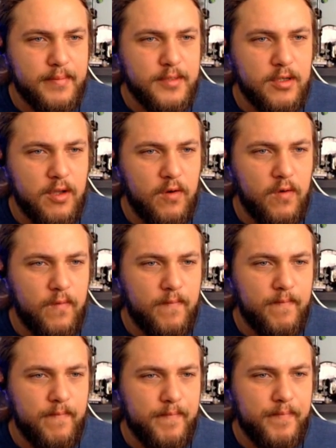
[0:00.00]
So
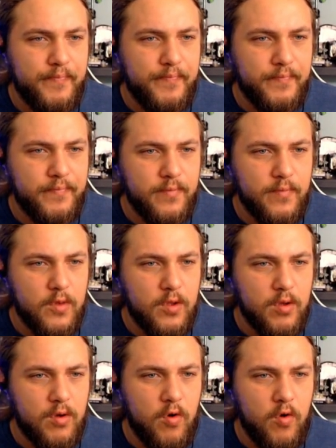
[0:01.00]

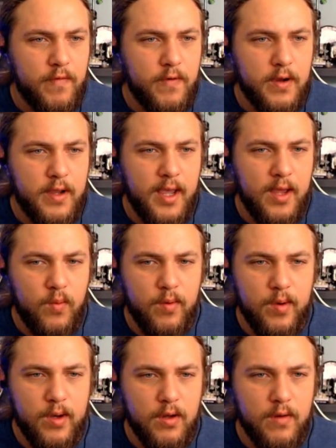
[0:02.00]
go over and we
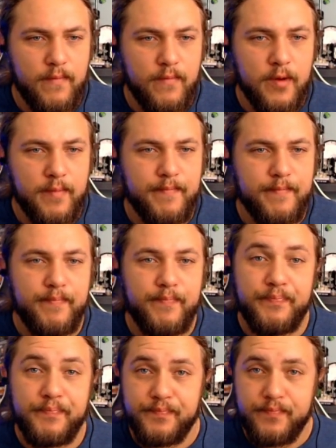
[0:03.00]
will,
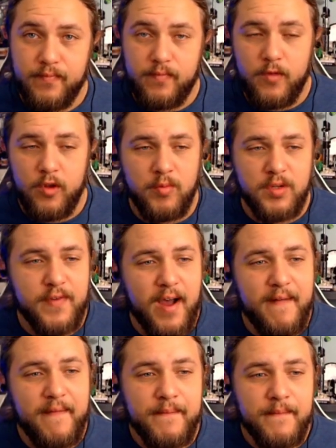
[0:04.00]
almost
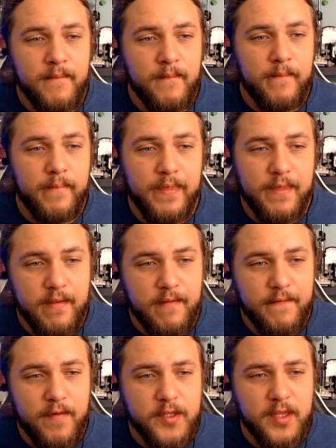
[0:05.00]
forgot.
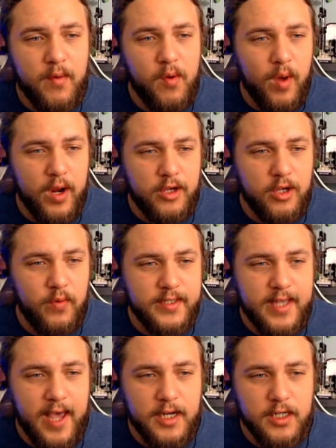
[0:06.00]
First thing that we want to do is
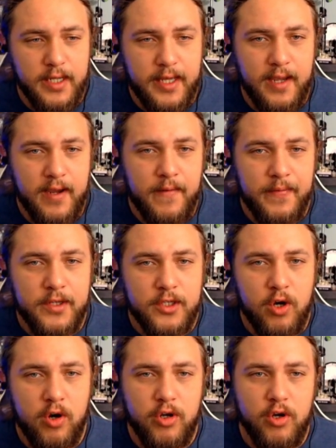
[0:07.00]
actually
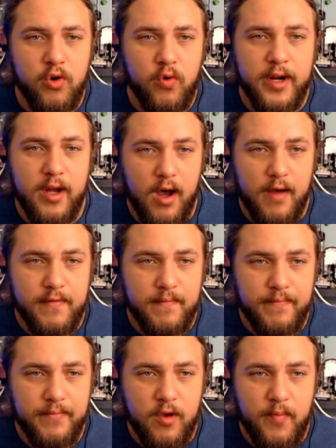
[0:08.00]
turn your grid off.
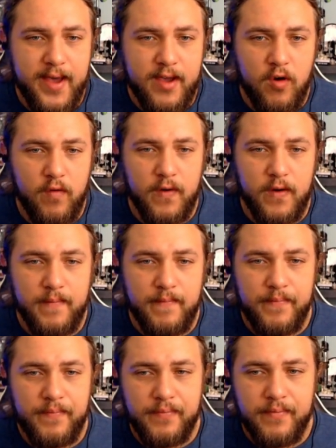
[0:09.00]
Go back over,
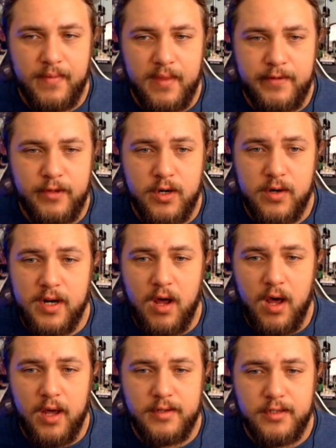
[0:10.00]
you turned it
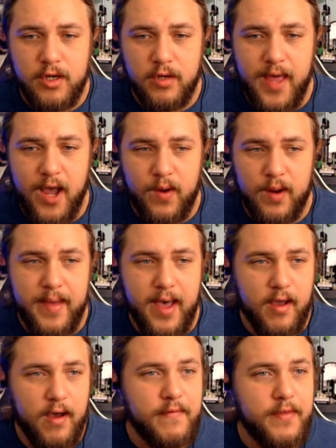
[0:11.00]
on, turn that grid
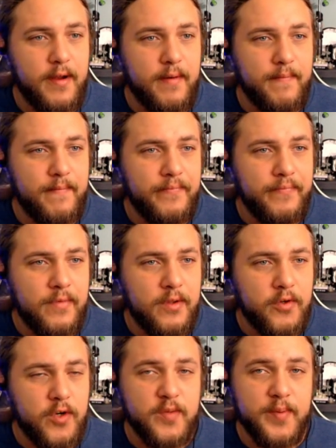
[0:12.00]
back off there.
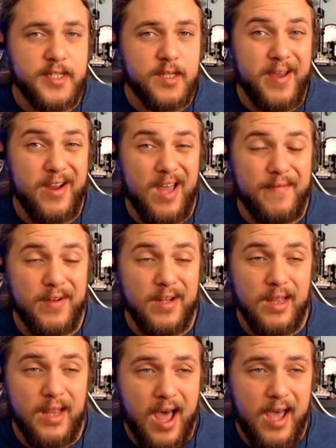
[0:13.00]
Trust me, it's gonna make your life a
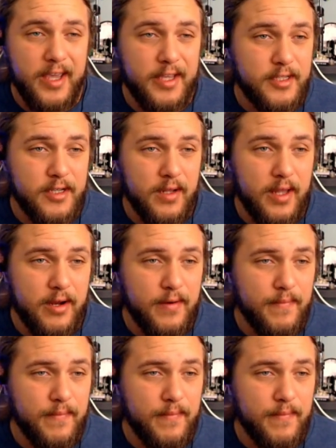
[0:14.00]
lot easier later.